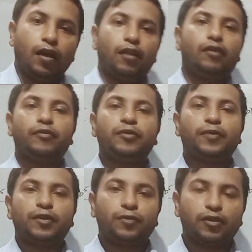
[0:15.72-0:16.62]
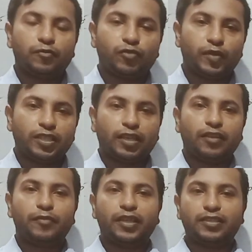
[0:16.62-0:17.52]
Hello everyone, welcome to my channel
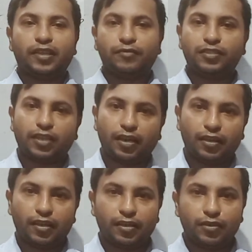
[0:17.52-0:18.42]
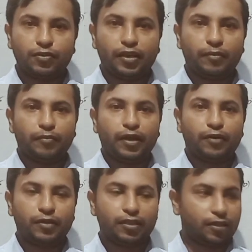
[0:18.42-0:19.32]
Maths Time with Sagar. Raya. Today I'm back
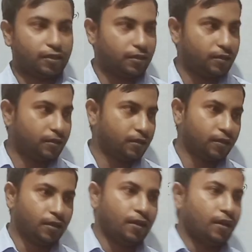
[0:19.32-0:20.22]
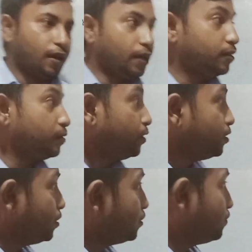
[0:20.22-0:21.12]
with another
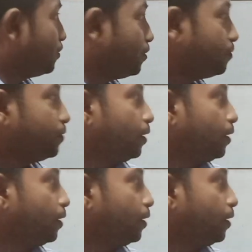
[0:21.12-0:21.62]
questions from